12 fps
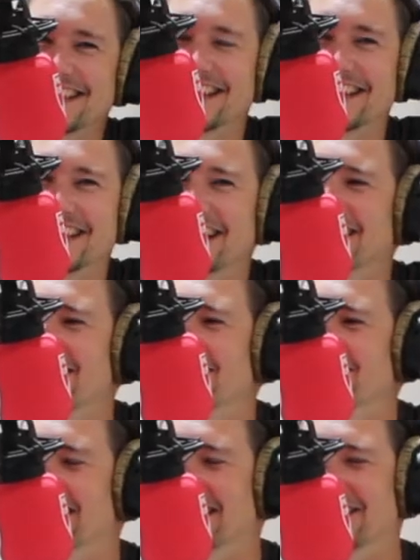that they got
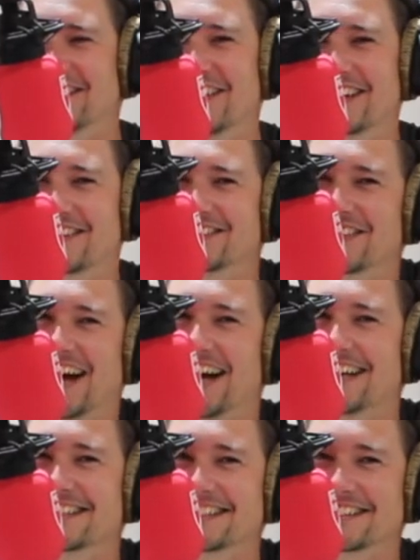really annoyed at
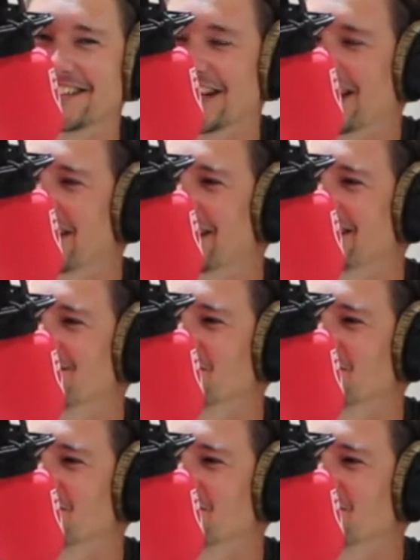us or anything.